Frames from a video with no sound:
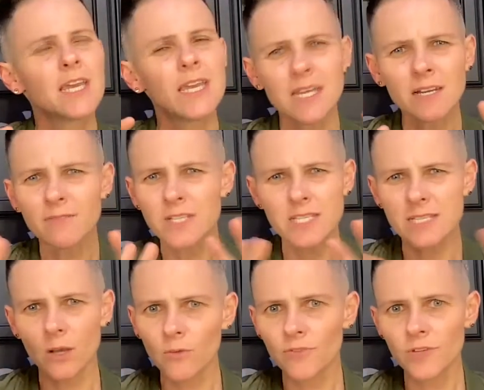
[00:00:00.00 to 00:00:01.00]
in and of
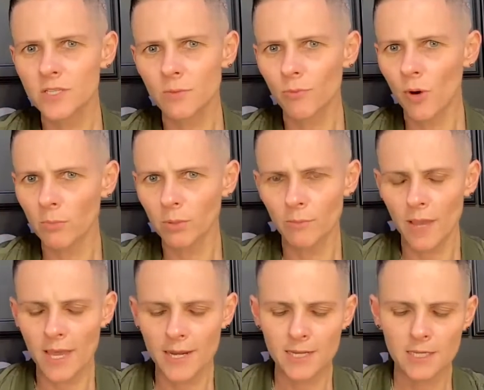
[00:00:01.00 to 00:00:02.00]
itself isn't
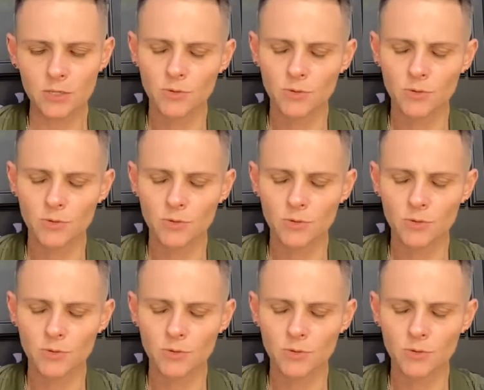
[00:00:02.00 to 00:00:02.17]
problematic.